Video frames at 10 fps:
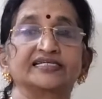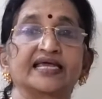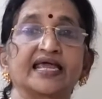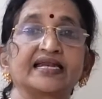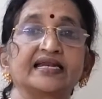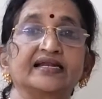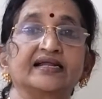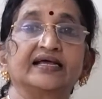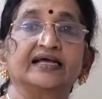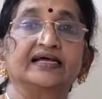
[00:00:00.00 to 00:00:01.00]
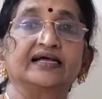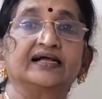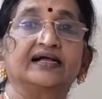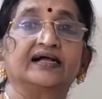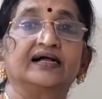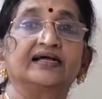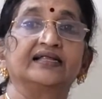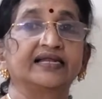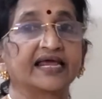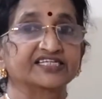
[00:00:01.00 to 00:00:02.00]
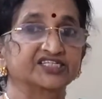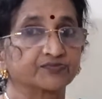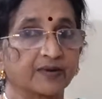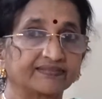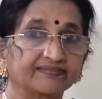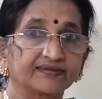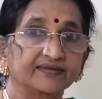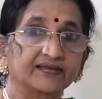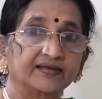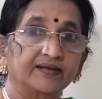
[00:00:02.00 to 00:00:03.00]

again in the next month?